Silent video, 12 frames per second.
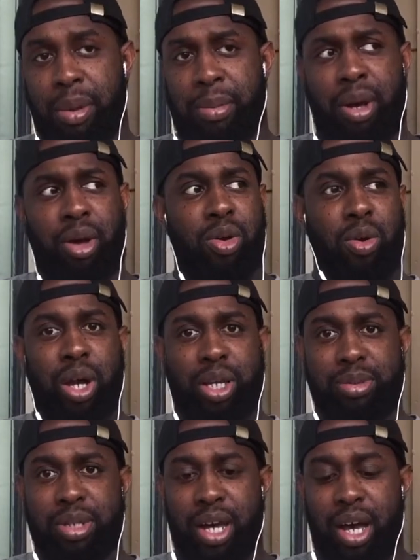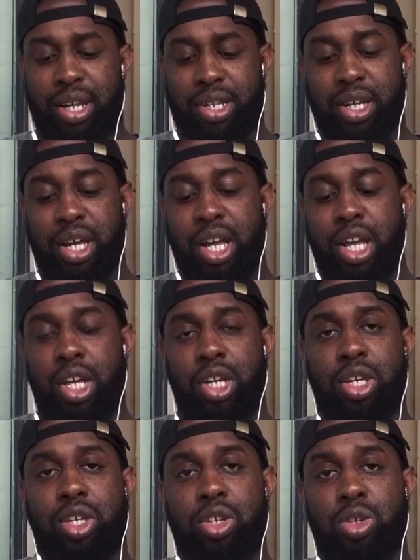don't know why I keep saying Oscar.
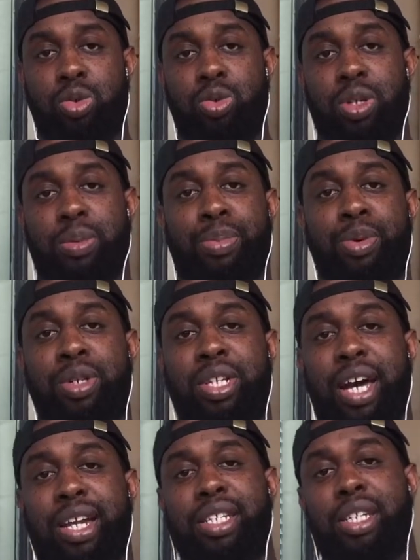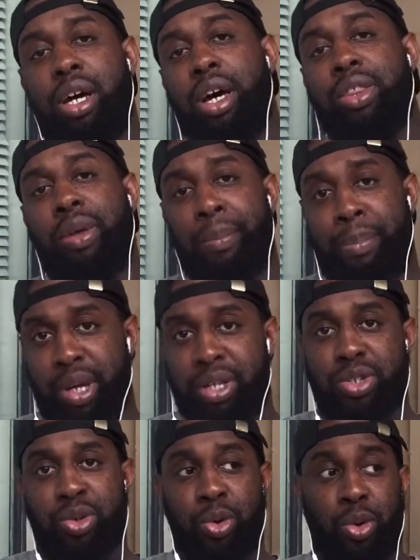He pulls out his other big
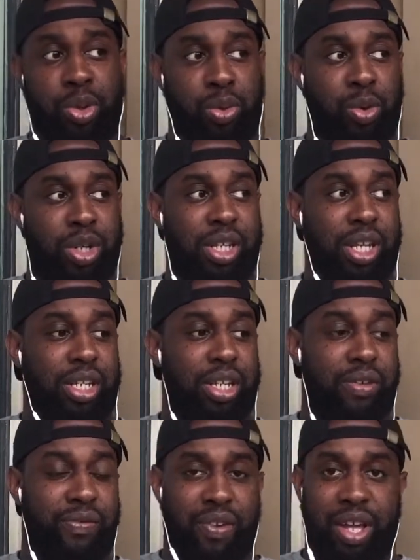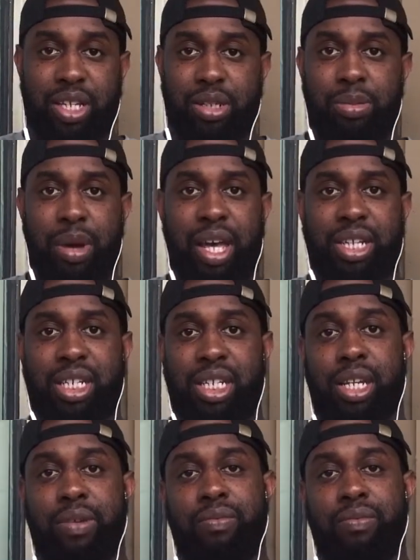sword, the one that deflects magic.